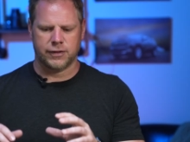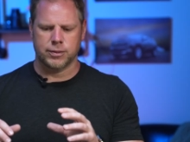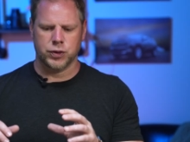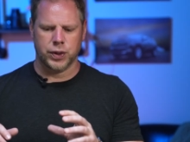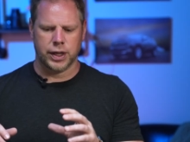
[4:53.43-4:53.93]
if
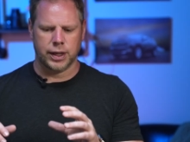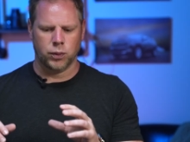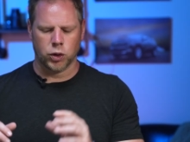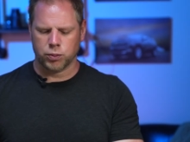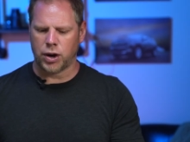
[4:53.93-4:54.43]
I'm doing any
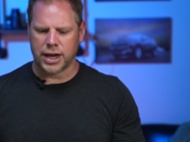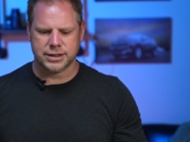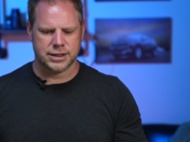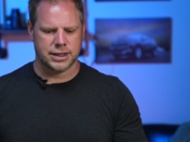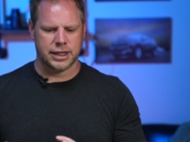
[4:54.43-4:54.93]
word
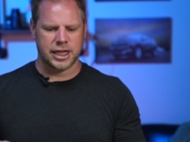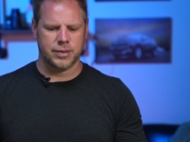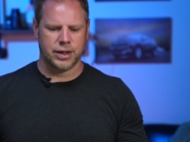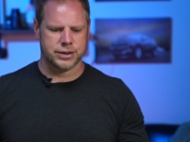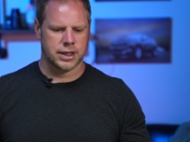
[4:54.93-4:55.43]
processing,
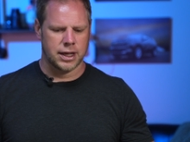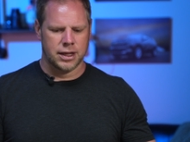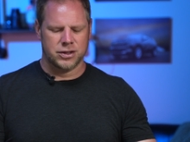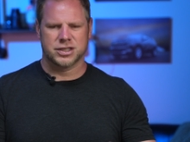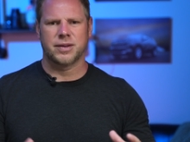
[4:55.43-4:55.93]
emails,
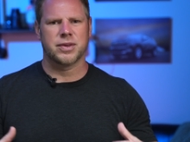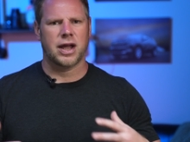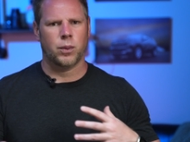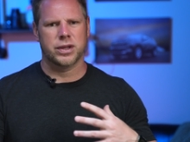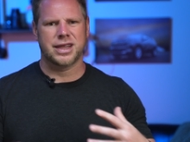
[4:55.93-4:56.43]
there's something
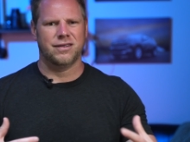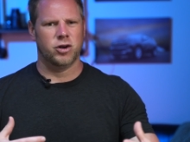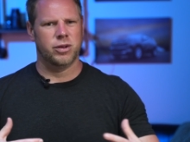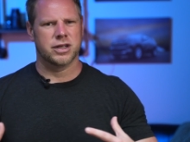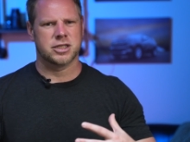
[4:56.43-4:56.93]
I want that
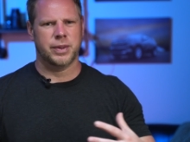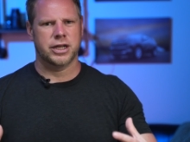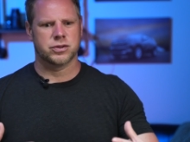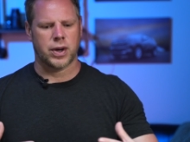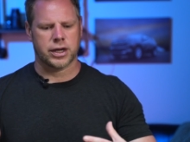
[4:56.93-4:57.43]
little bit of
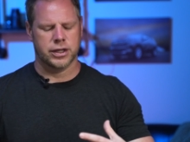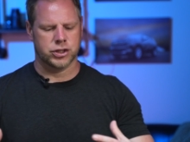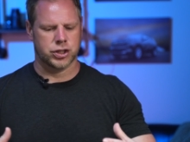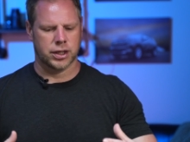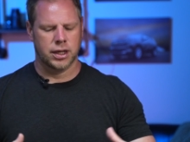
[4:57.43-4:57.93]
space
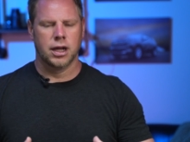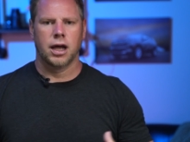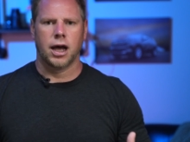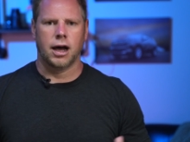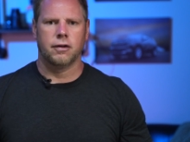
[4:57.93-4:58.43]
recognition
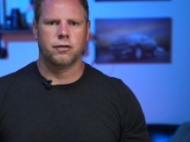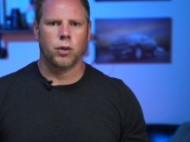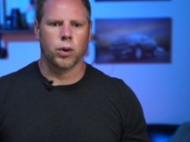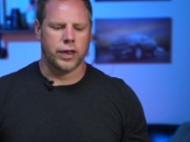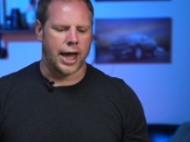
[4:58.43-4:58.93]
uh,
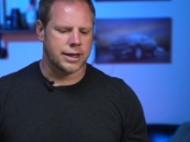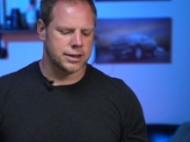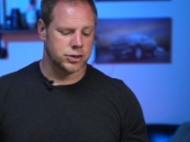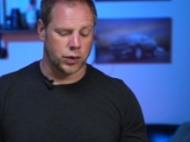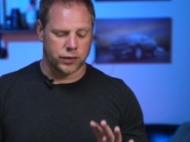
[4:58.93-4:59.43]
for that.
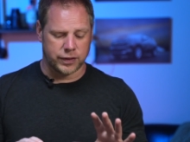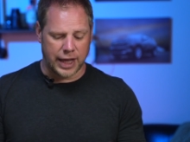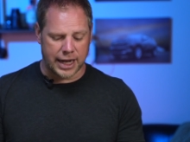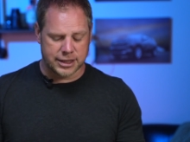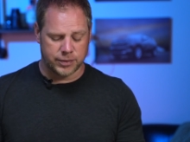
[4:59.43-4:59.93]
So
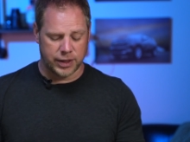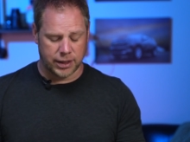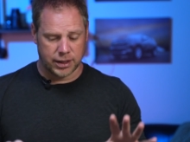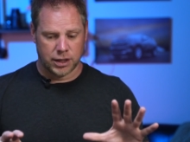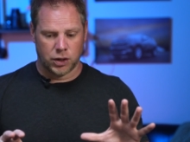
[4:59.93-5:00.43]
that to
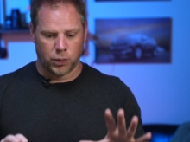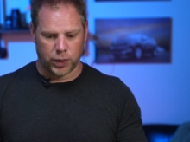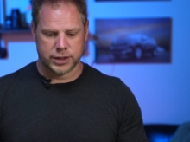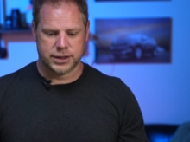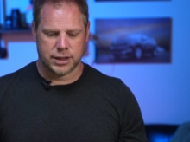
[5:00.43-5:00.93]
me
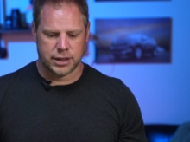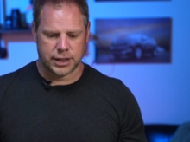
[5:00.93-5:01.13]
was